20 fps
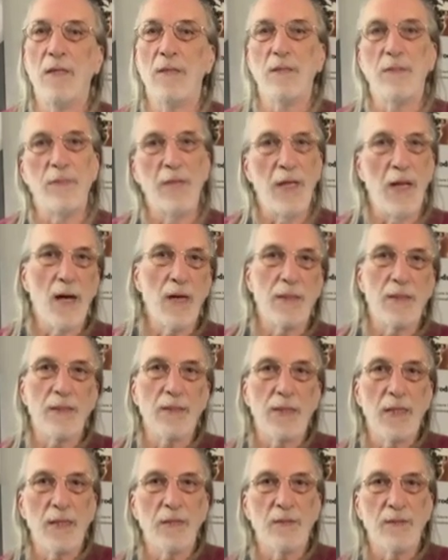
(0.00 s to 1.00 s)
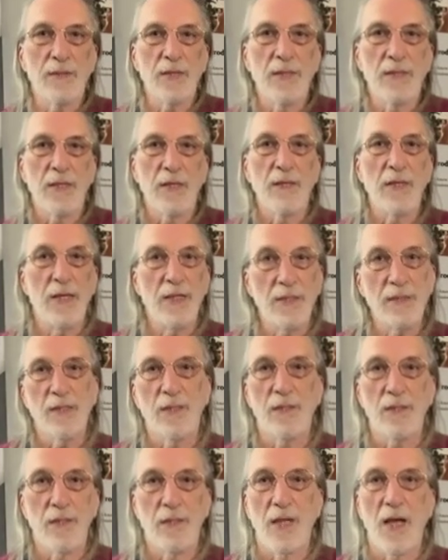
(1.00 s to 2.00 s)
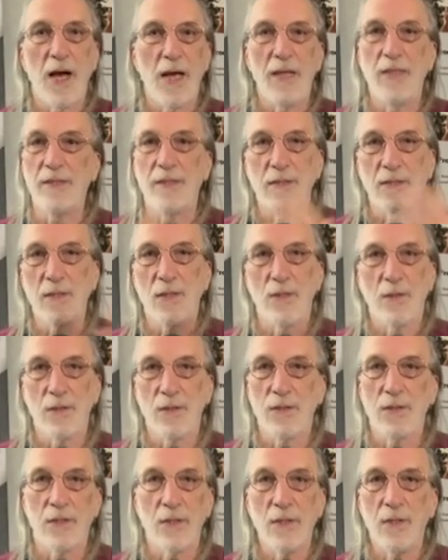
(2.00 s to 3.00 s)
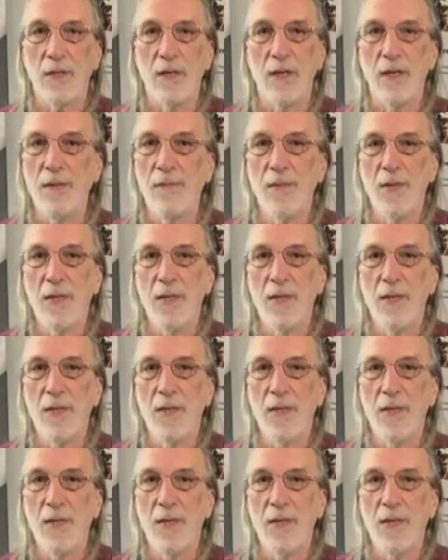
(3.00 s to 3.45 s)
To be honest, I don't think there is a good guy in this whole story.